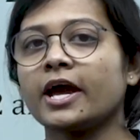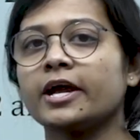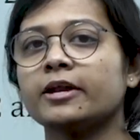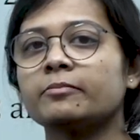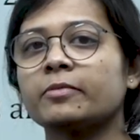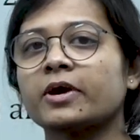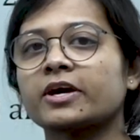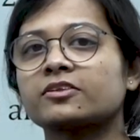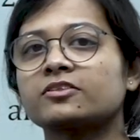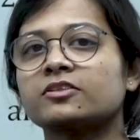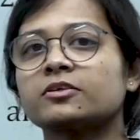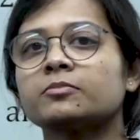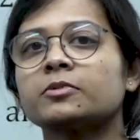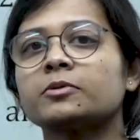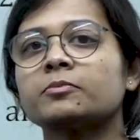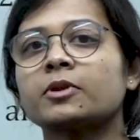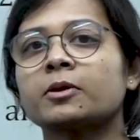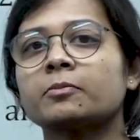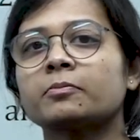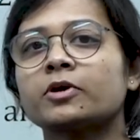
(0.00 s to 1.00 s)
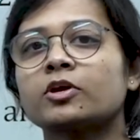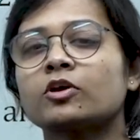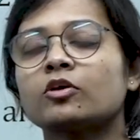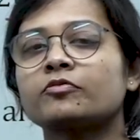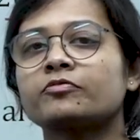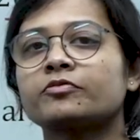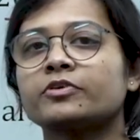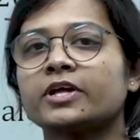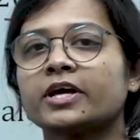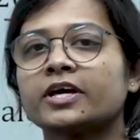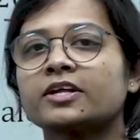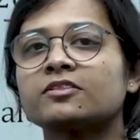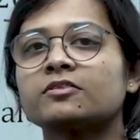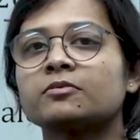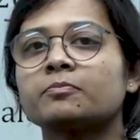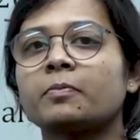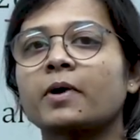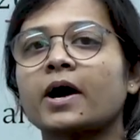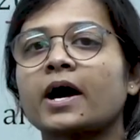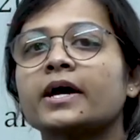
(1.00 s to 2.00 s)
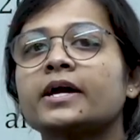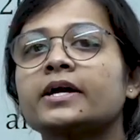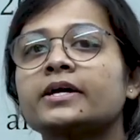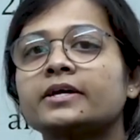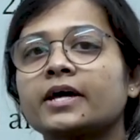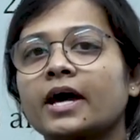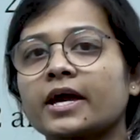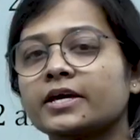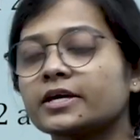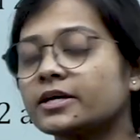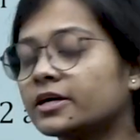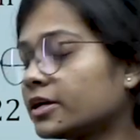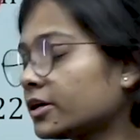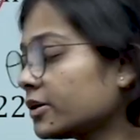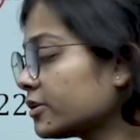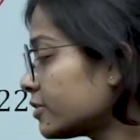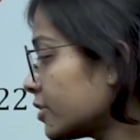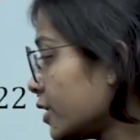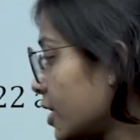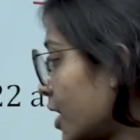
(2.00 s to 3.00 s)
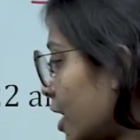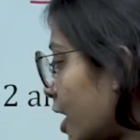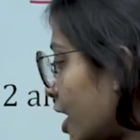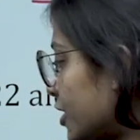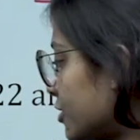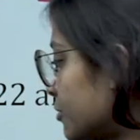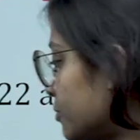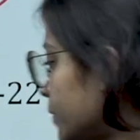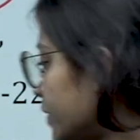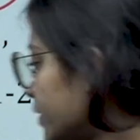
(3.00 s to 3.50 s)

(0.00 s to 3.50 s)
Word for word: And maximum number of deaths by tigers has